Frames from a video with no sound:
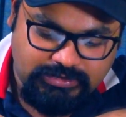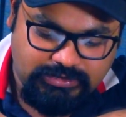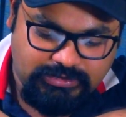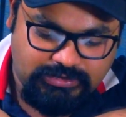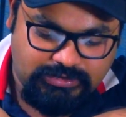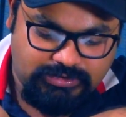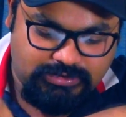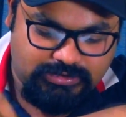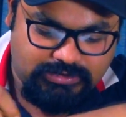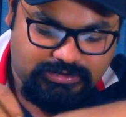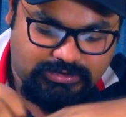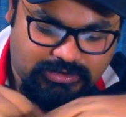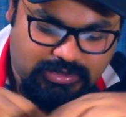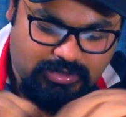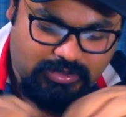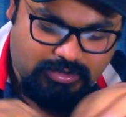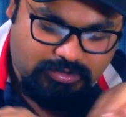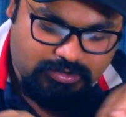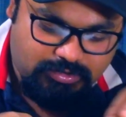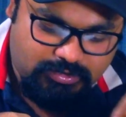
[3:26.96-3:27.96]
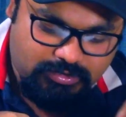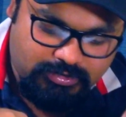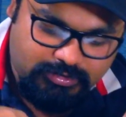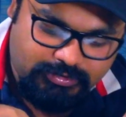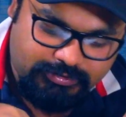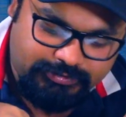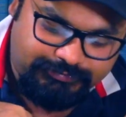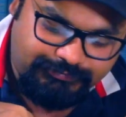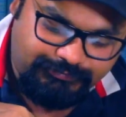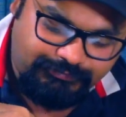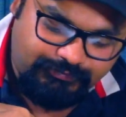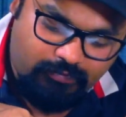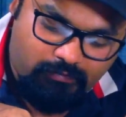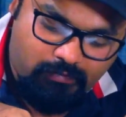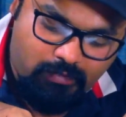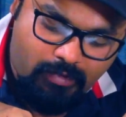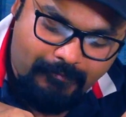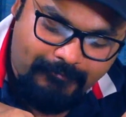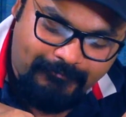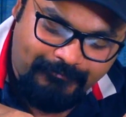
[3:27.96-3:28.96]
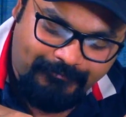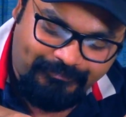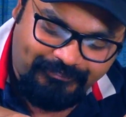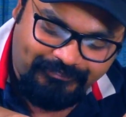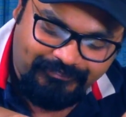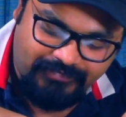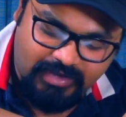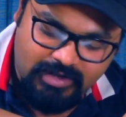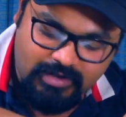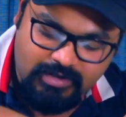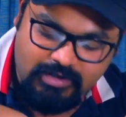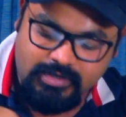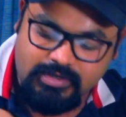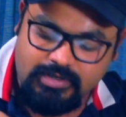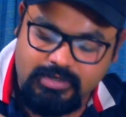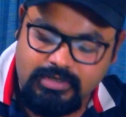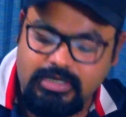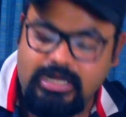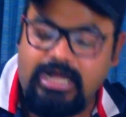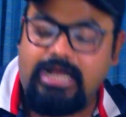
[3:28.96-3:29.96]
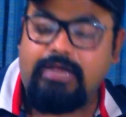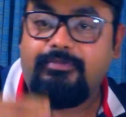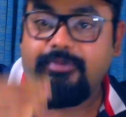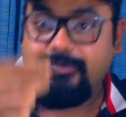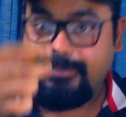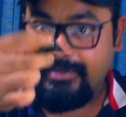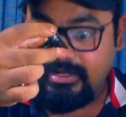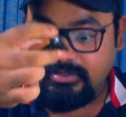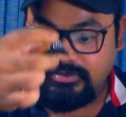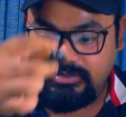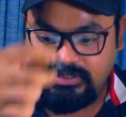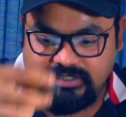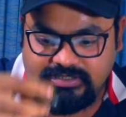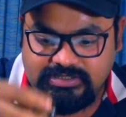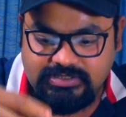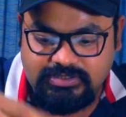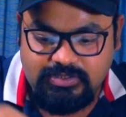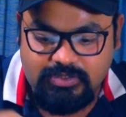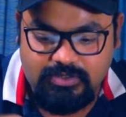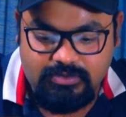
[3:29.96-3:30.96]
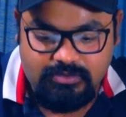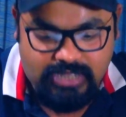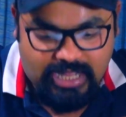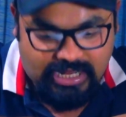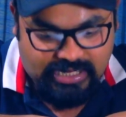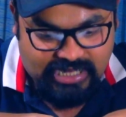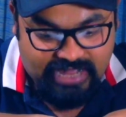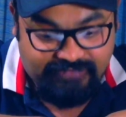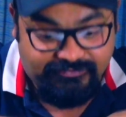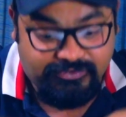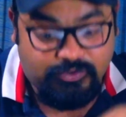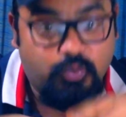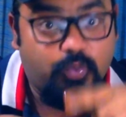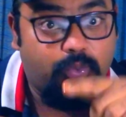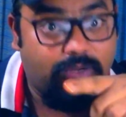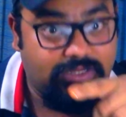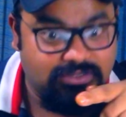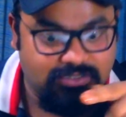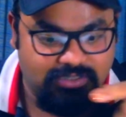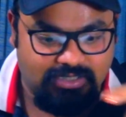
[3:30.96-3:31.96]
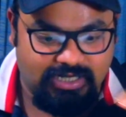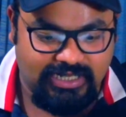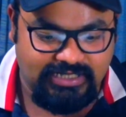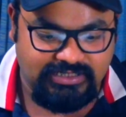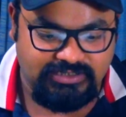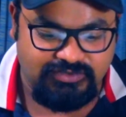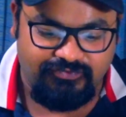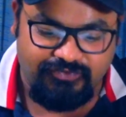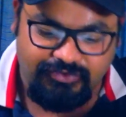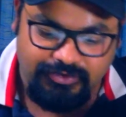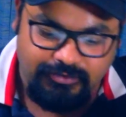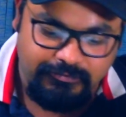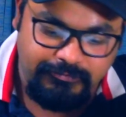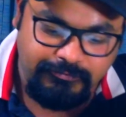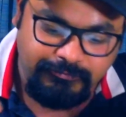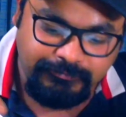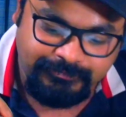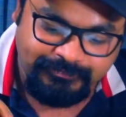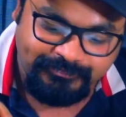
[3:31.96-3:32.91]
So I prepared this. I'll have it with the rice for you,